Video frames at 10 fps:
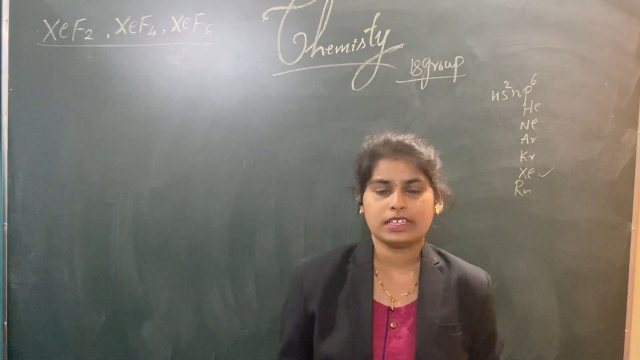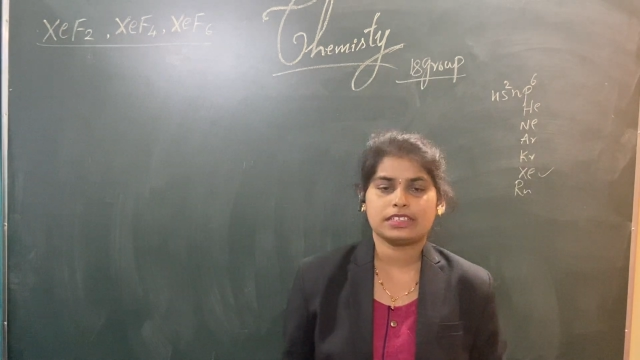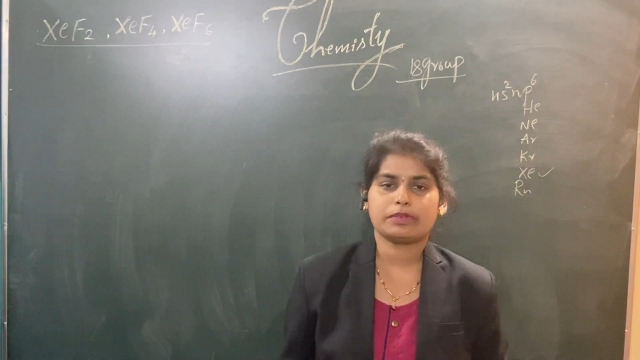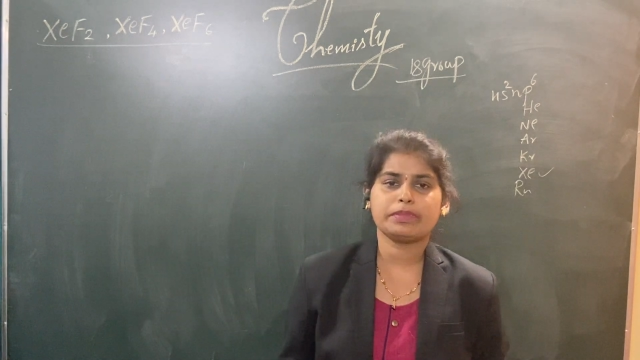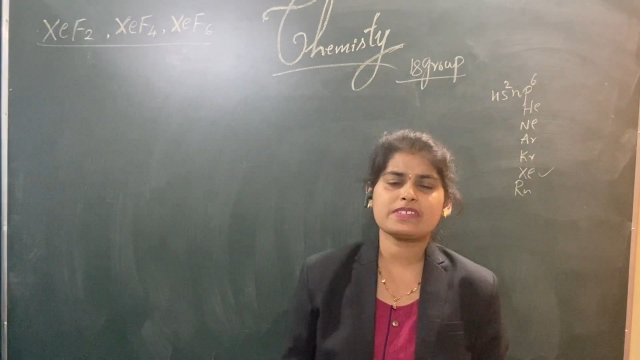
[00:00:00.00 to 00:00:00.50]

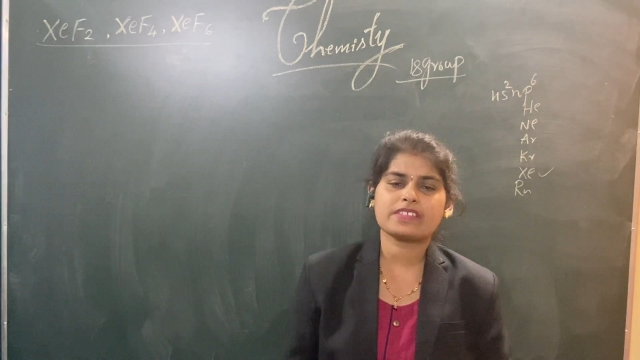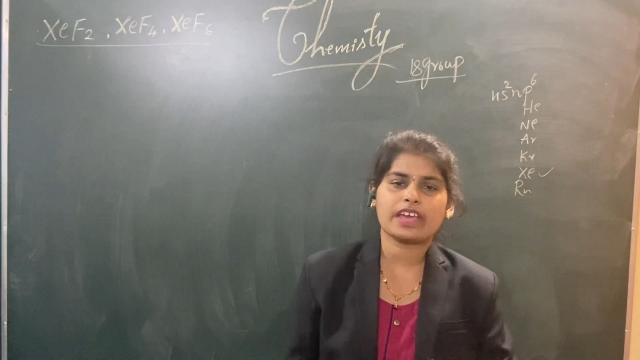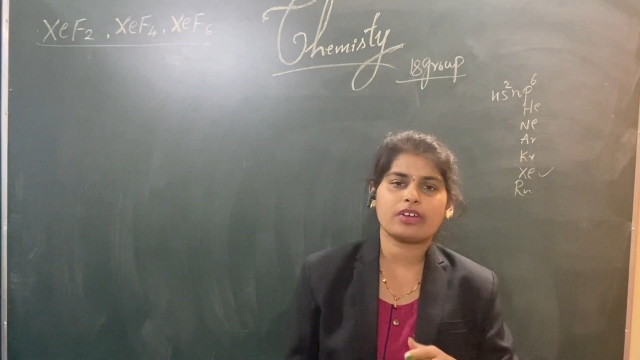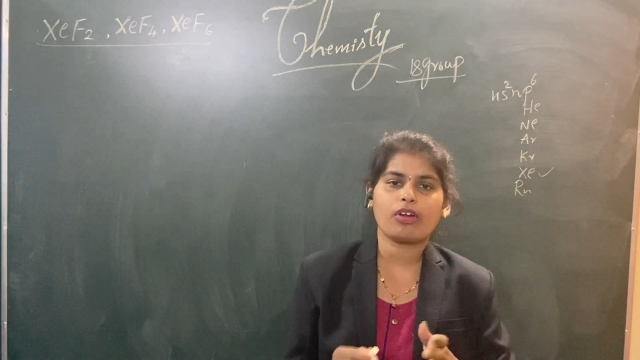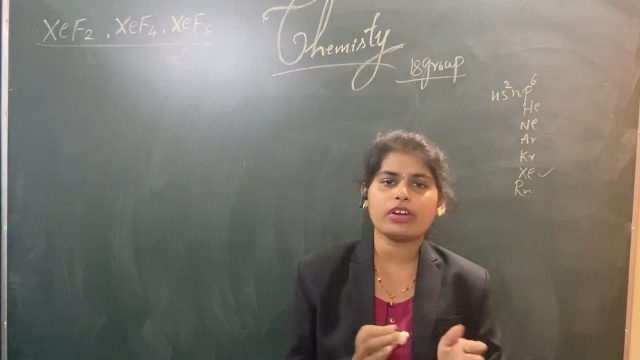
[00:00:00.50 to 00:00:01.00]
That means they
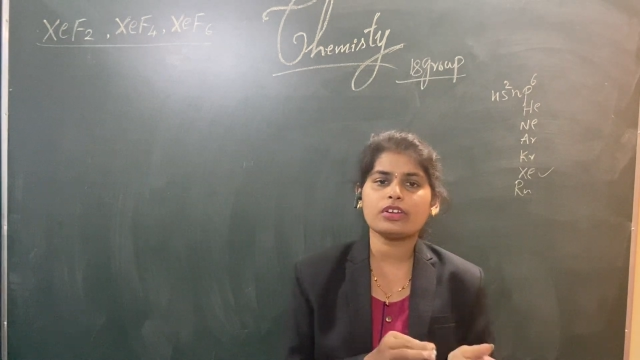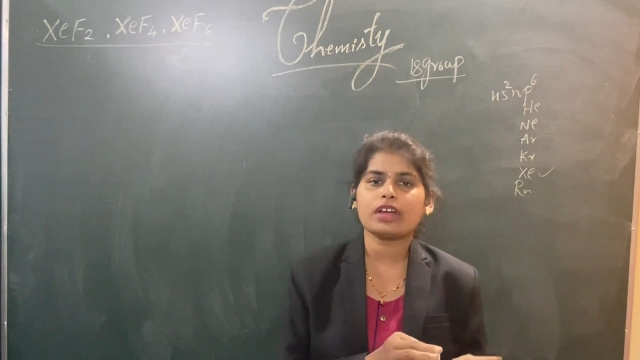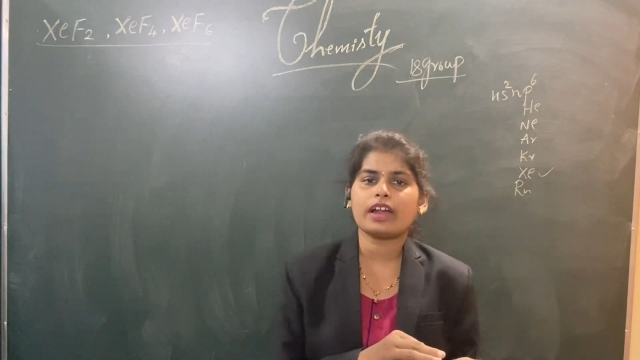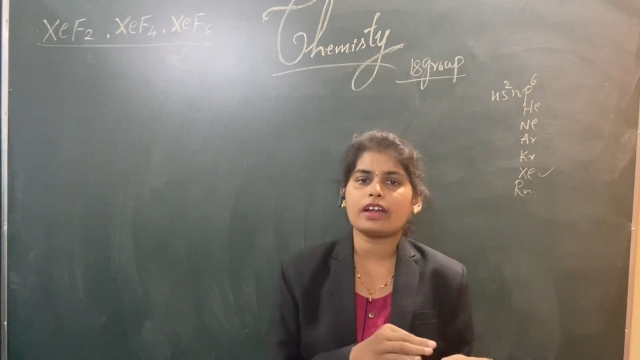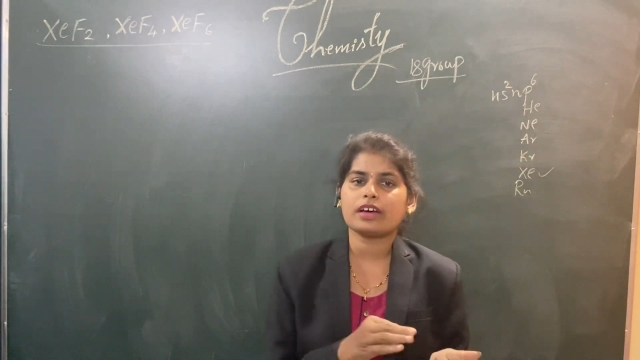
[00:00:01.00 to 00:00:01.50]
are not
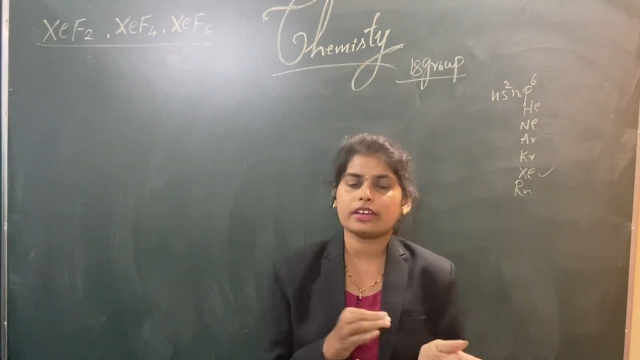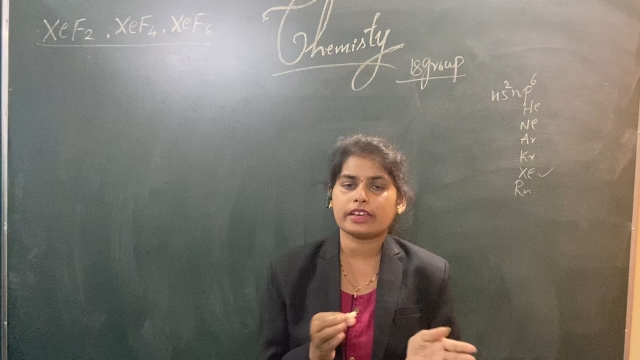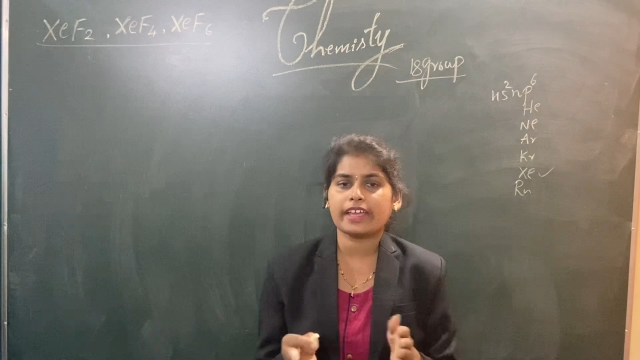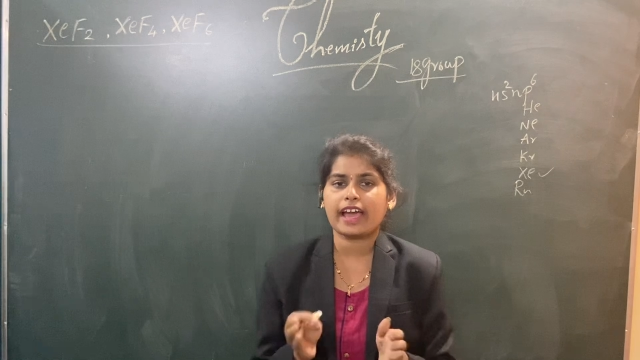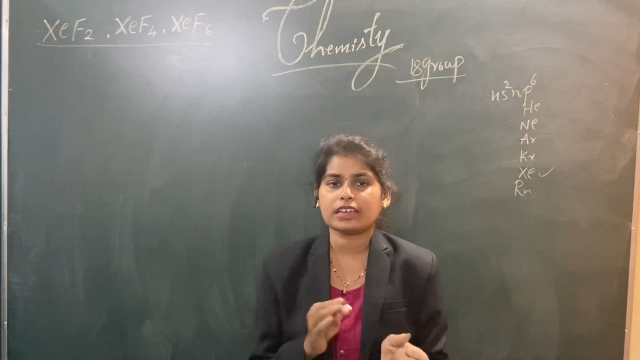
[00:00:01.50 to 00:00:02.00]

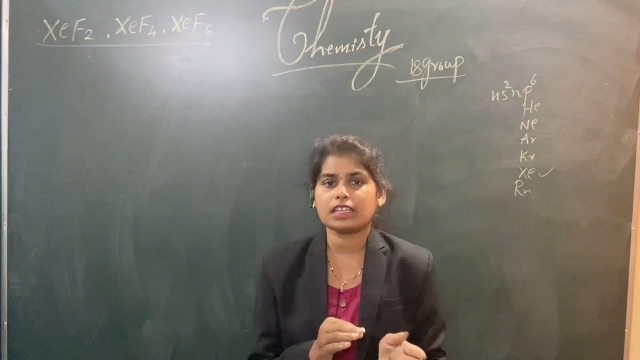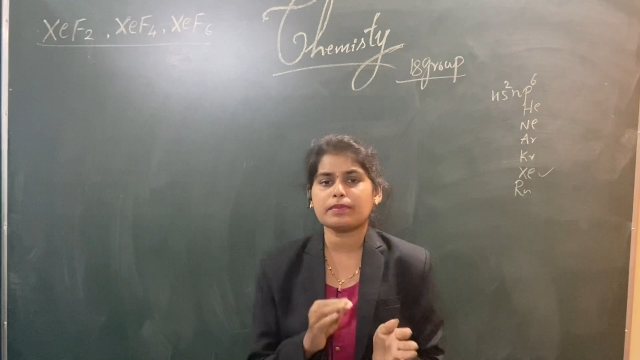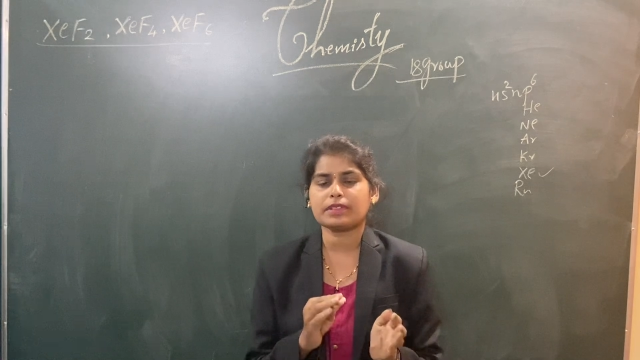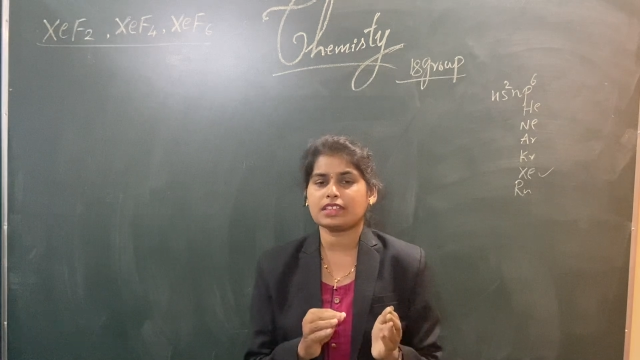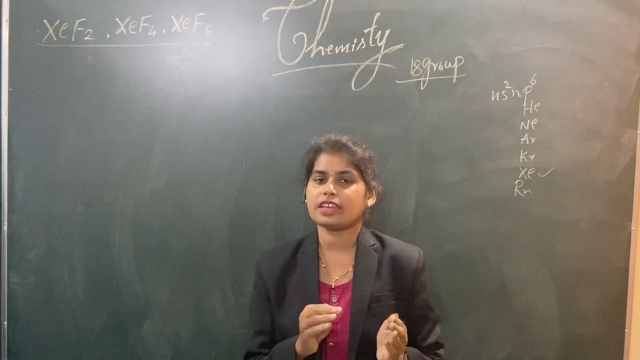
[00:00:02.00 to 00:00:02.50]
reacting
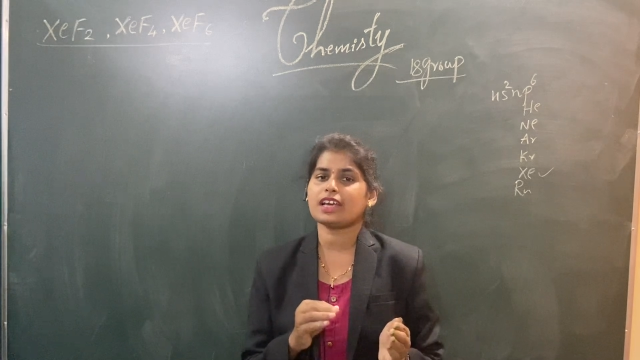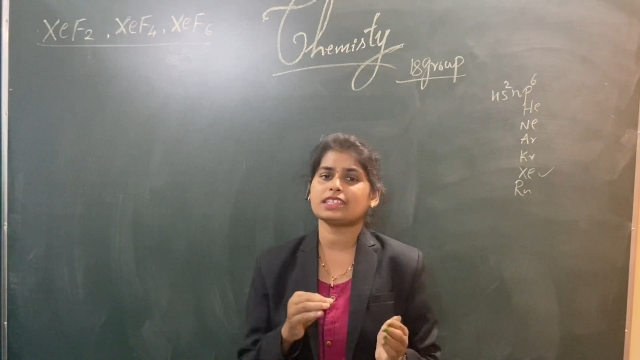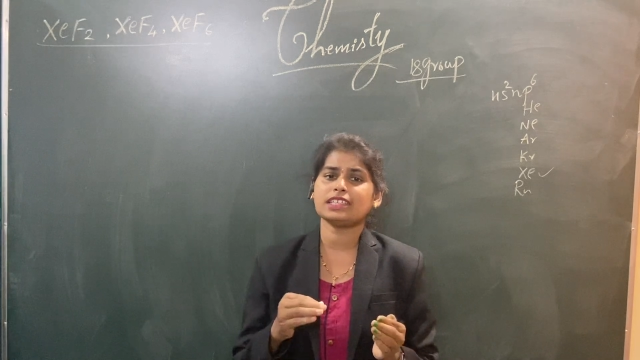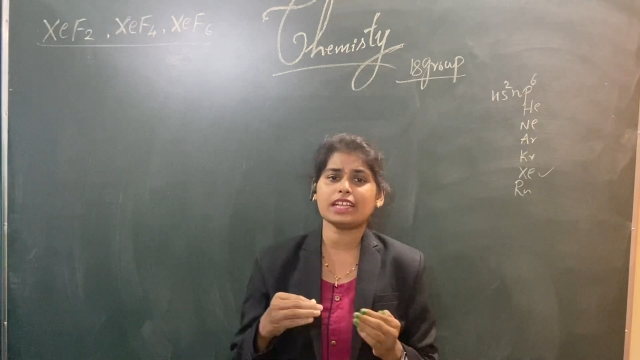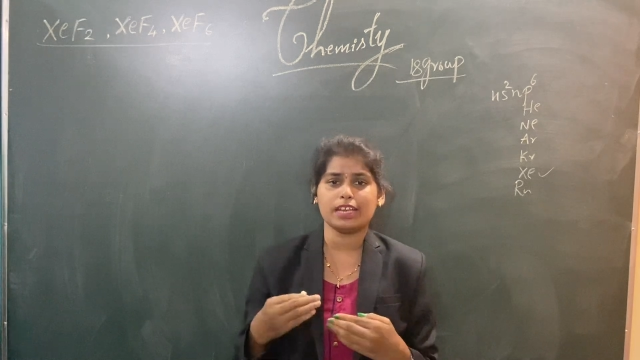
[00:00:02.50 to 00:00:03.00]
with any
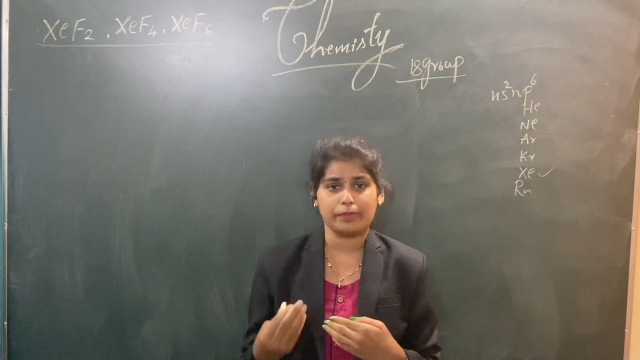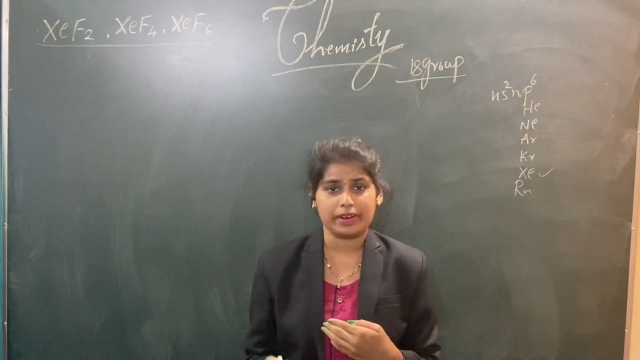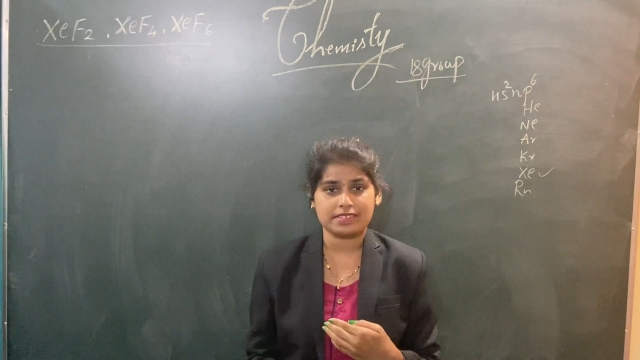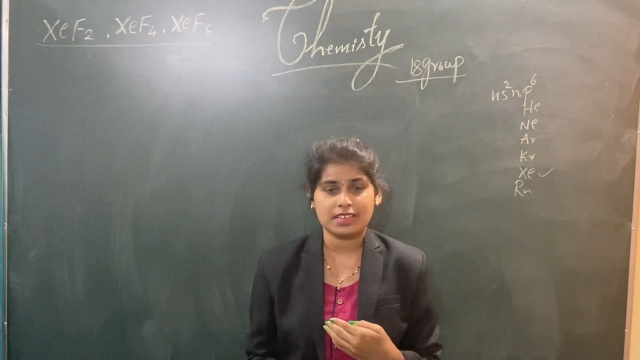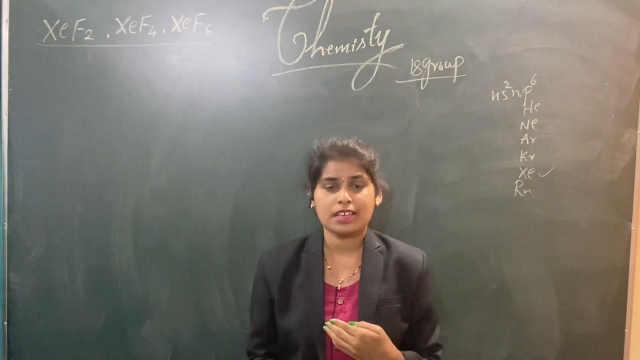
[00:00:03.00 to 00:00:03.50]
other
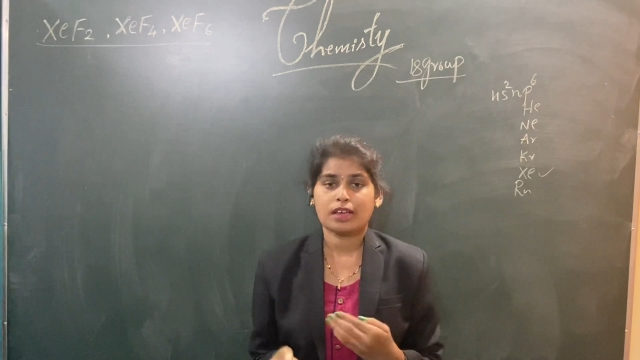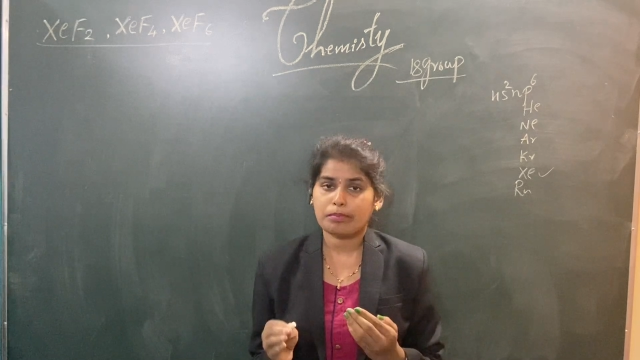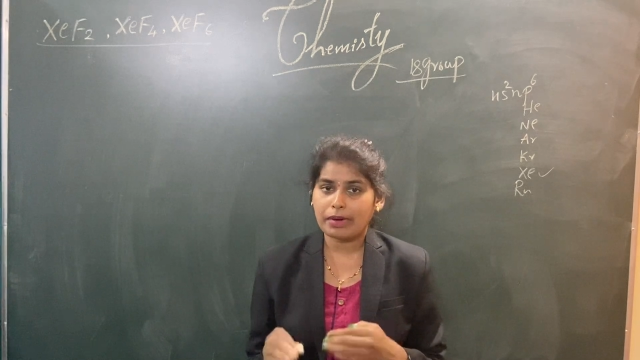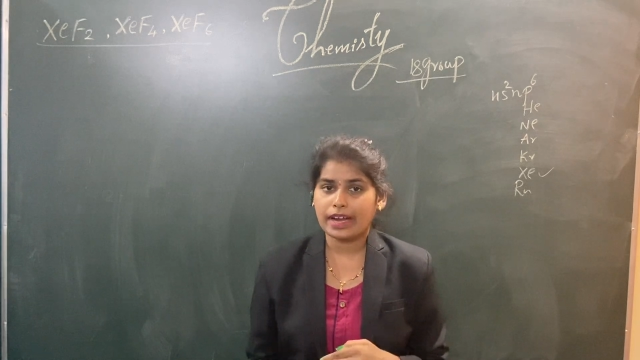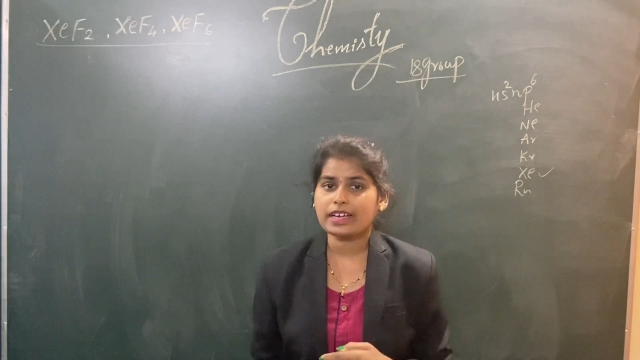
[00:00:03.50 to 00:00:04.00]
elements.
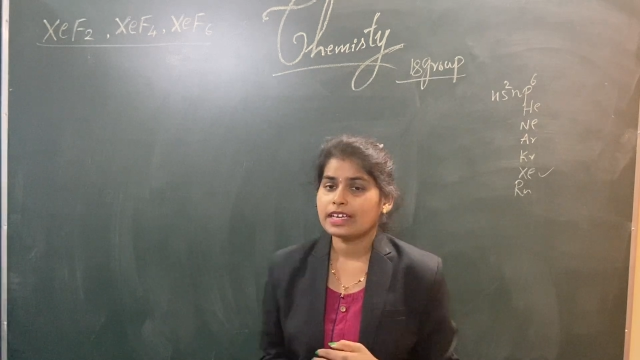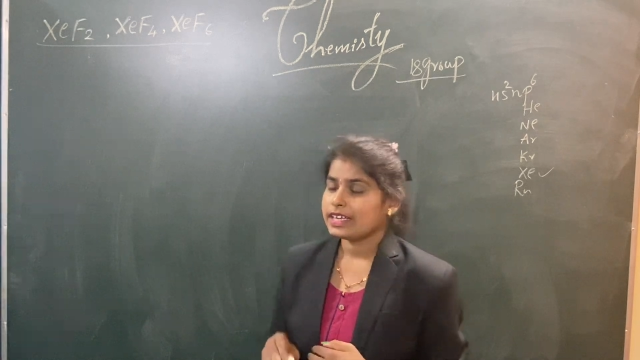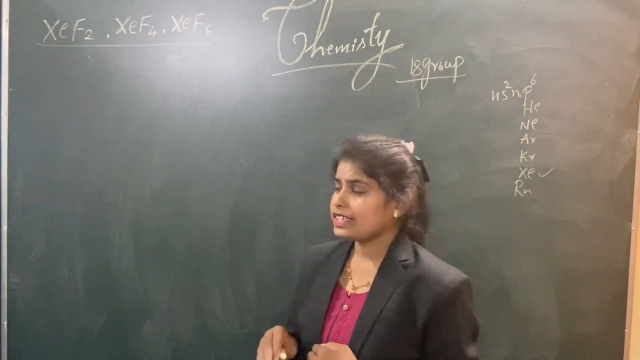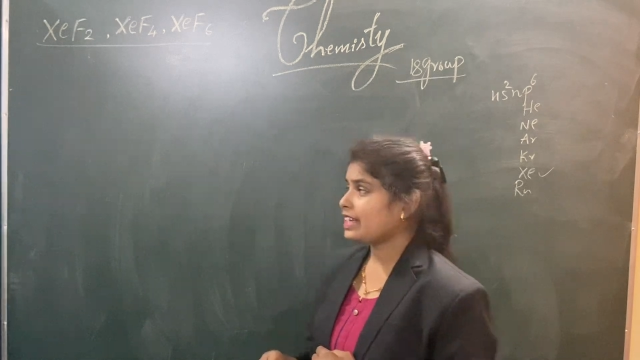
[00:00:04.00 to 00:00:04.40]
But in